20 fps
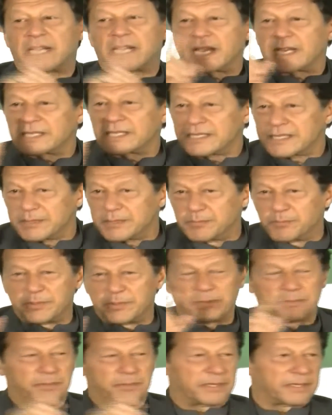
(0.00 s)
the
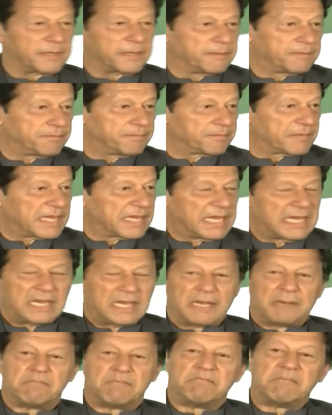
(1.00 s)
custom people
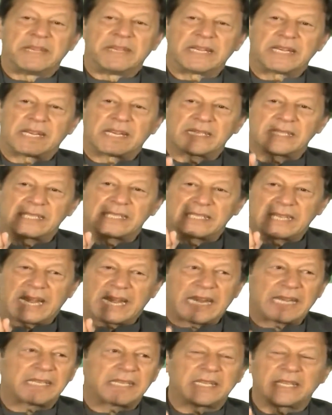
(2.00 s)
made
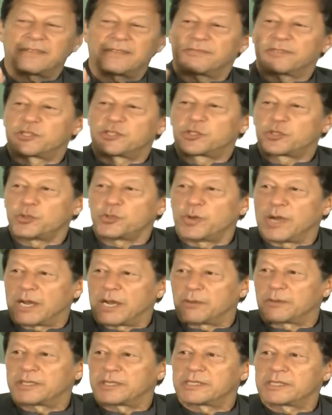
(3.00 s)
us stand there for
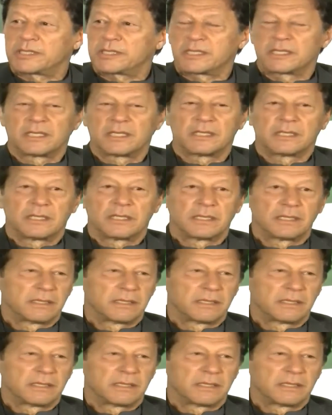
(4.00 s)
2 hours,